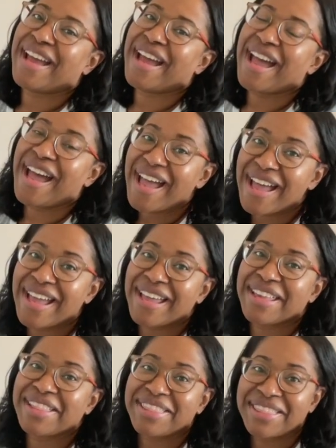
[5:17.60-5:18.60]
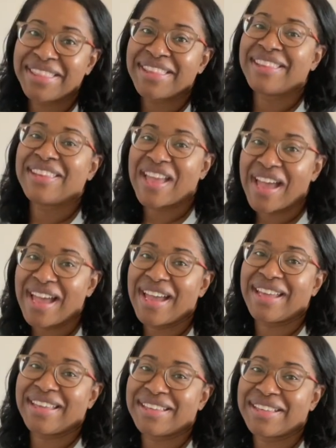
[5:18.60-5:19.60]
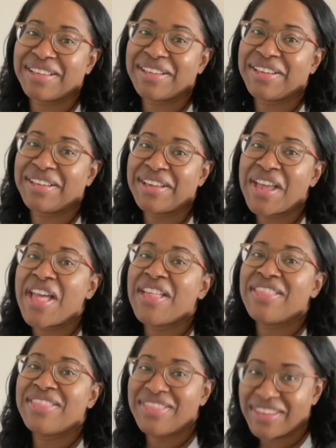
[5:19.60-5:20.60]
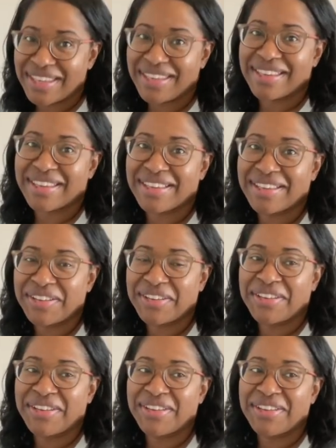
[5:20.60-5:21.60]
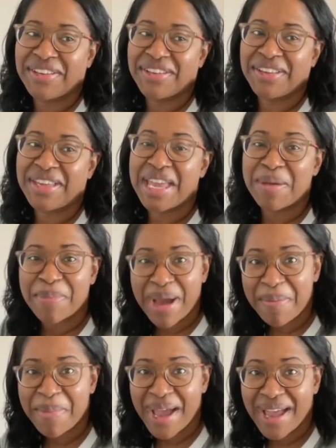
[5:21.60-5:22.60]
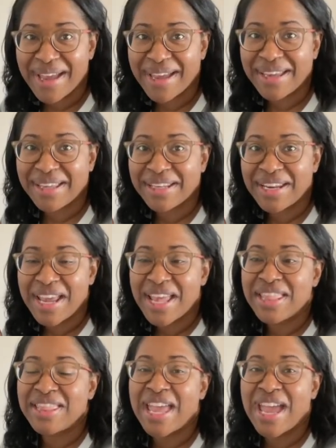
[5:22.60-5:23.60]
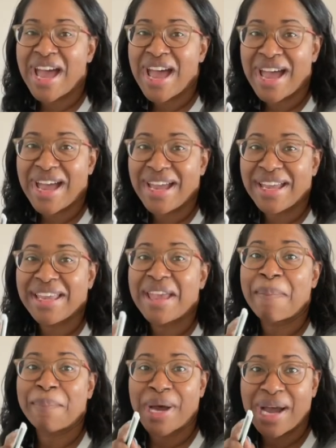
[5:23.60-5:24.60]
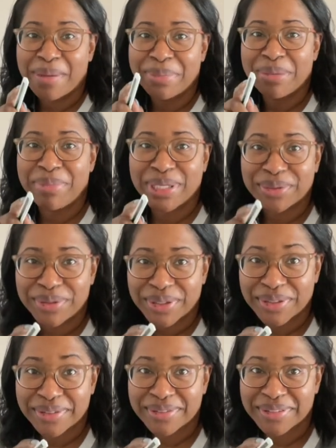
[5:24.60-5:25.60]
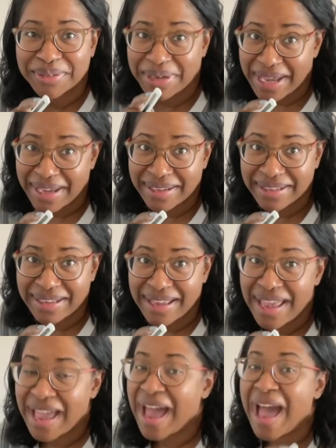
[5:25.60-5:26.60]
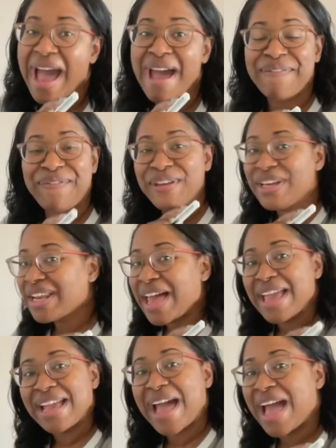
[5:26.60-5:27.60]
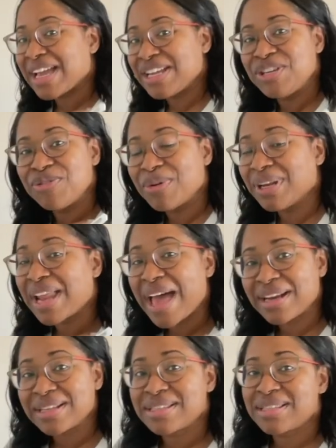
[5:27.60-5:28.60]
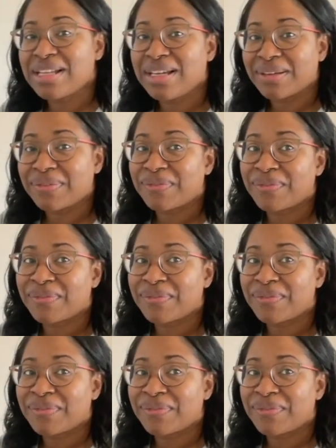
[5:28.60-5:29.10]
I, I think in my mind that I am Bob the Builder, okay? I feel like I can do a lot of stuff